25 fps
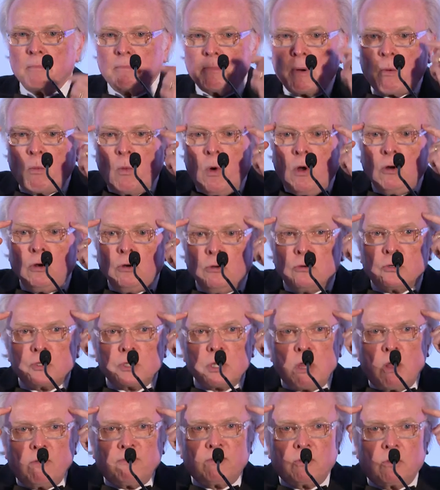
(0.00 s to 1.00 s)
But what
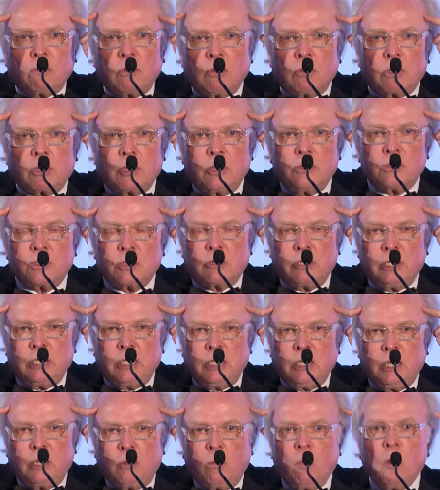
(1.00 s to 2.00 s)
looks after what goes on in
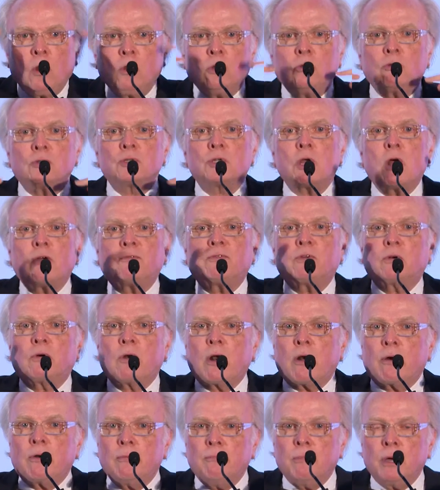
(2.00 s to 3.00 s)
here? What looks after
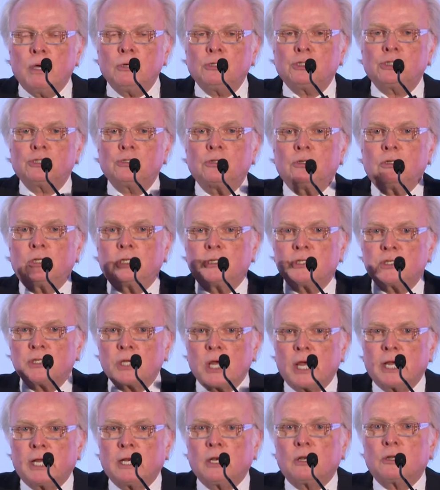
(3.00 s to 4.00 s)
our emotional and
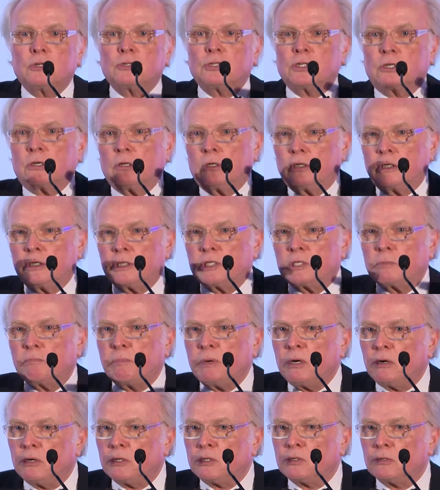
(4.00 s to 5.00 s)
psychological and
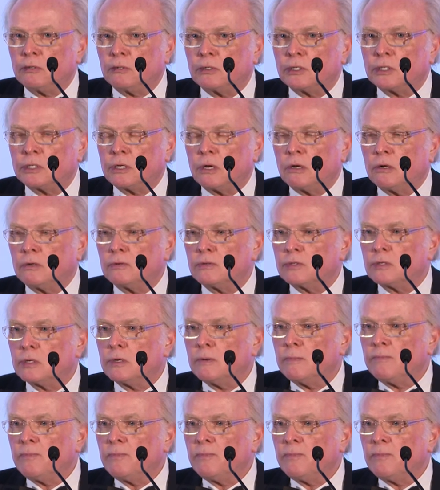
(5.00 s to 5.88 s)
spiritual selves?